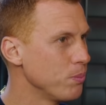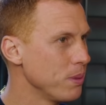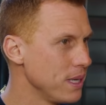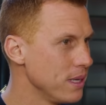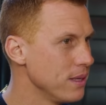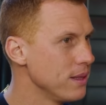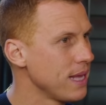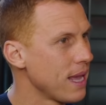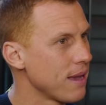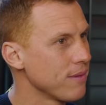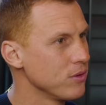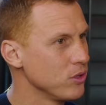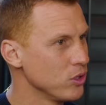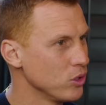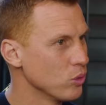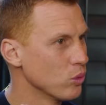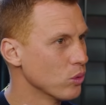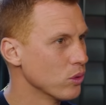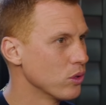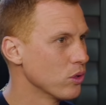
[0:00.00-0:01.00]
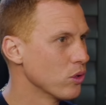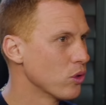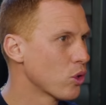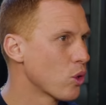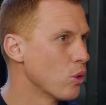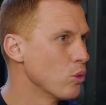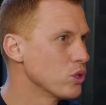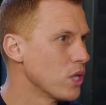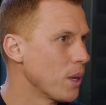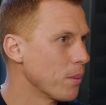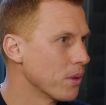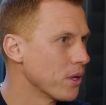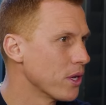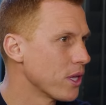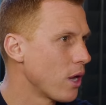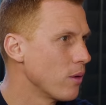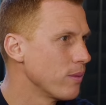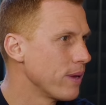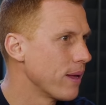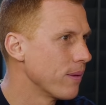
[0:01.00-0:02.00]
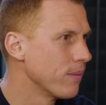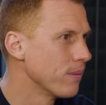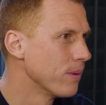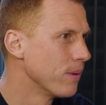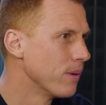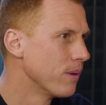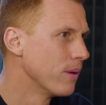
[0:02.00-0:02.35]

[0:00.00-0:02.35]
be the avenue or the, the course I'm going to go down?